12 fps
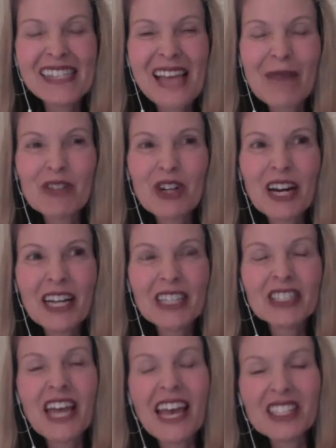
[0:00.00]
it's, I'm
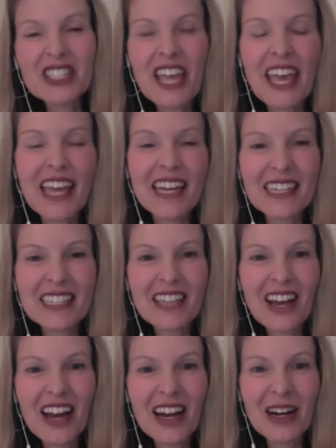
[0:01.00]
trying to educate an
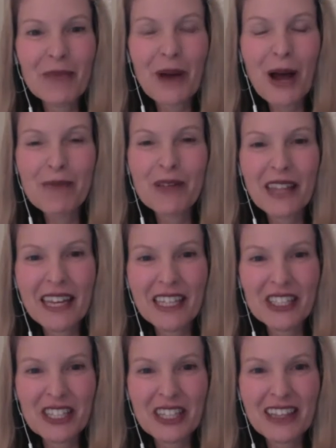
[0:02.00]
entire
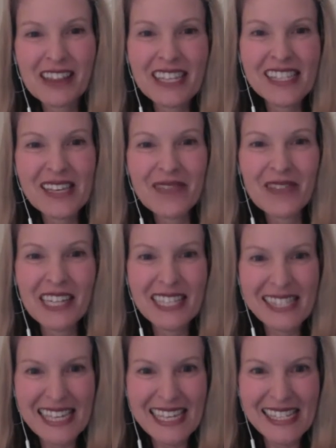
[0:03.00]
population that these even
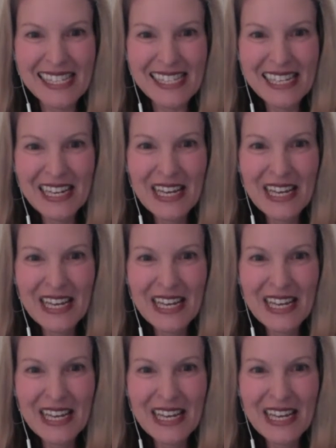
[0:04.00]
exist.